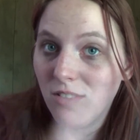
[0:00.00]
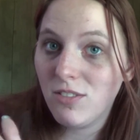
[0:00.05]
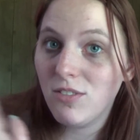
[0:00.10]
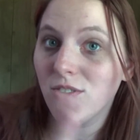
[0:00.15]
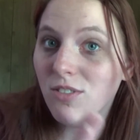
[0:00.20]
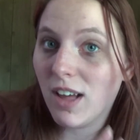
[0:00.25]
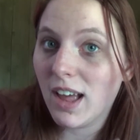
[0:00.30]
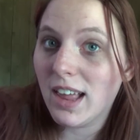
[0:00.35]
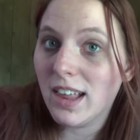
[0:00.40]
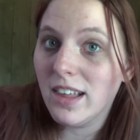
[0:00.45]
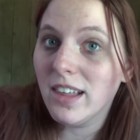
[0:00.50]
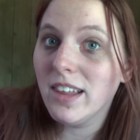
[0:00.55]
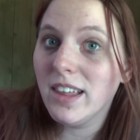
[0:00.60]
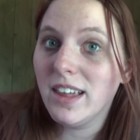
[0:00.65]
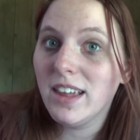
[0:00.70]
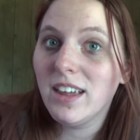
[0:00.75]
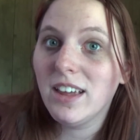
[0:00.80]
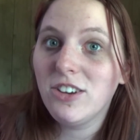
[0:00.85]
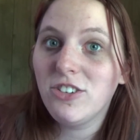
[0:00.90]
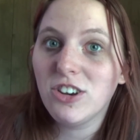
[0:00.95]

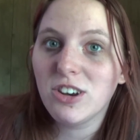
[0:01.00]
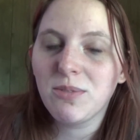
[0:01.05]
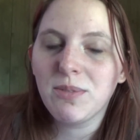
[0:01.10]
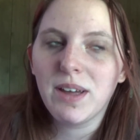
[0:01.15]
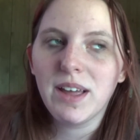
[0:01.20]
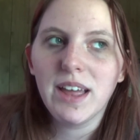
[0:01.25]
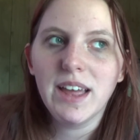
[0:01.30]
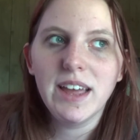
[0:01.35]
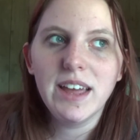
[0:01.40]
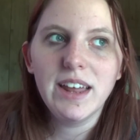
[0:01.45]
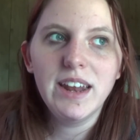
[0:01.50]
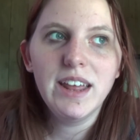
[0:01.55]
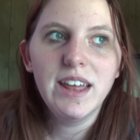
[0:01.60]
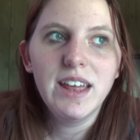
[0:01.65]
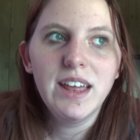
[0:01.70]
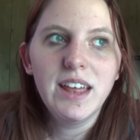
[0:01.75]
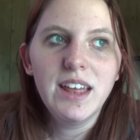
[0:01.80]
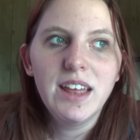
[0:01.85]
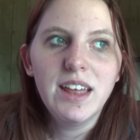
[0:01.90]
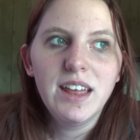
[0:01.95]
violently shook my head
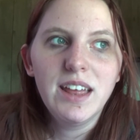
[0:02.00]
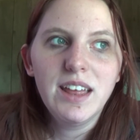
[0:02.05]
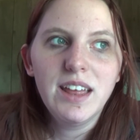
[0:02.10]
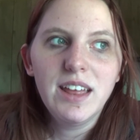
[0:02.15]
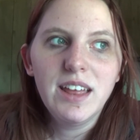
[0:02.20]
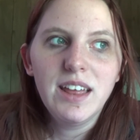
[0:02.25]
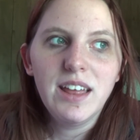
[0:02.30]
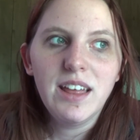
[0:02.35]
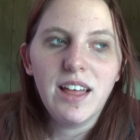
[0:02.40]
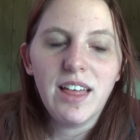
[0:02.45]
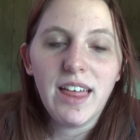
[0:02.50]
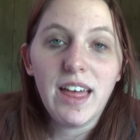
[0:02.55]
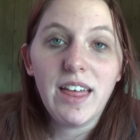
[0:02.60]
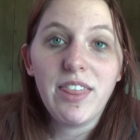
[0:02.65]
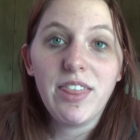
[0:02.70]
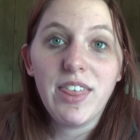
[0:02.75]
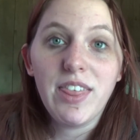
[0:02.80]
at